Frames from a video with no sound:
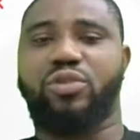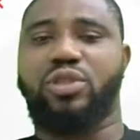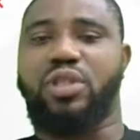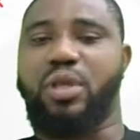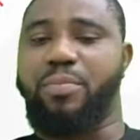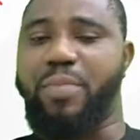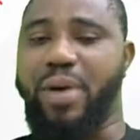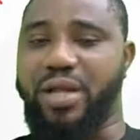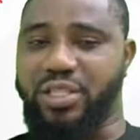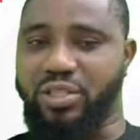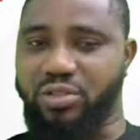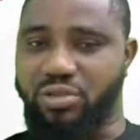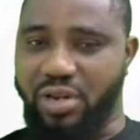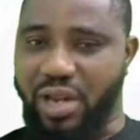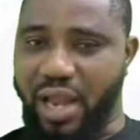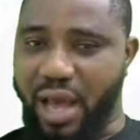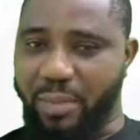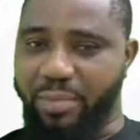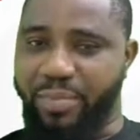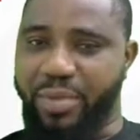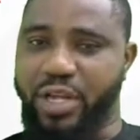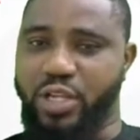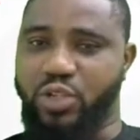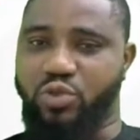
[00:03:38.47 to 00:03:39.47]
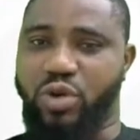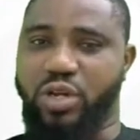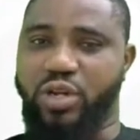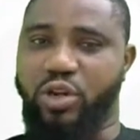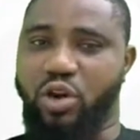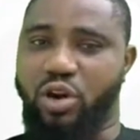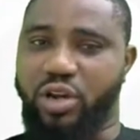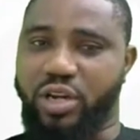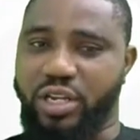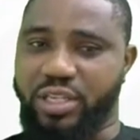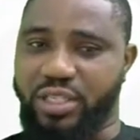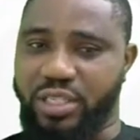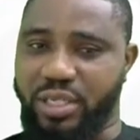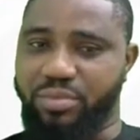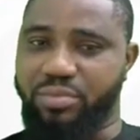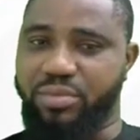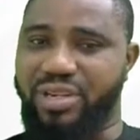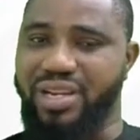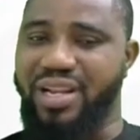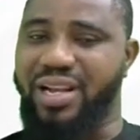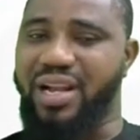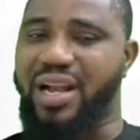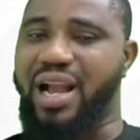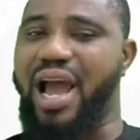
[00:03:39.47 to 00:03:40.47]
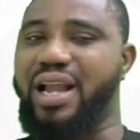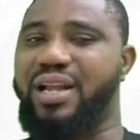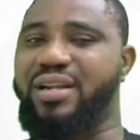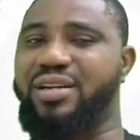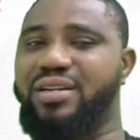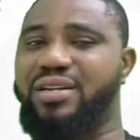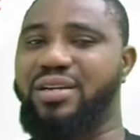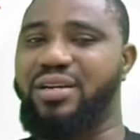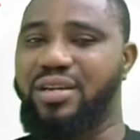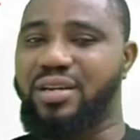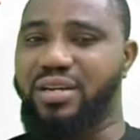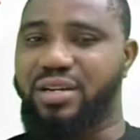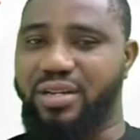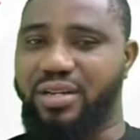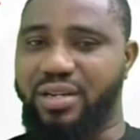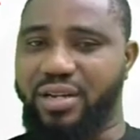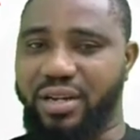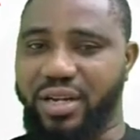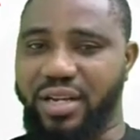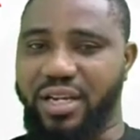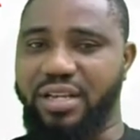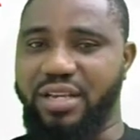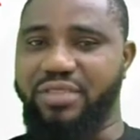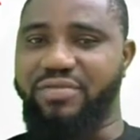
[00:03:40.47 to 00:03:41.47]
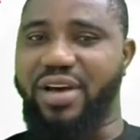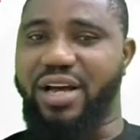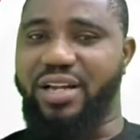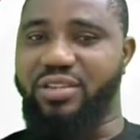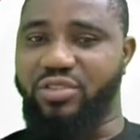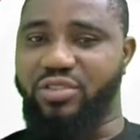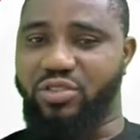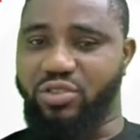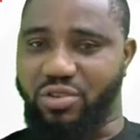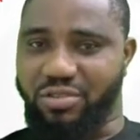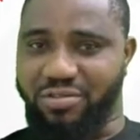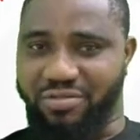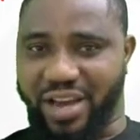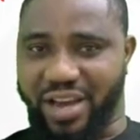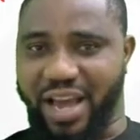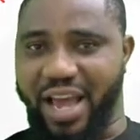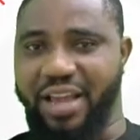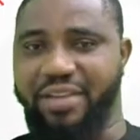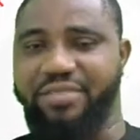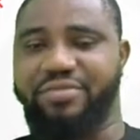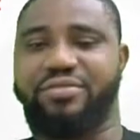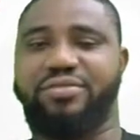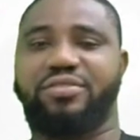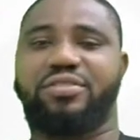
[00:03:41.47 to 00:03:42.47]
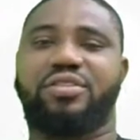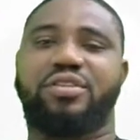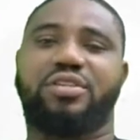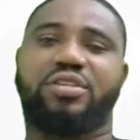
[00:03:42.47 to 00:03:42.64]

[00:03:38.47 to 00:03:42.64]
the particular place where the organism can live and survive,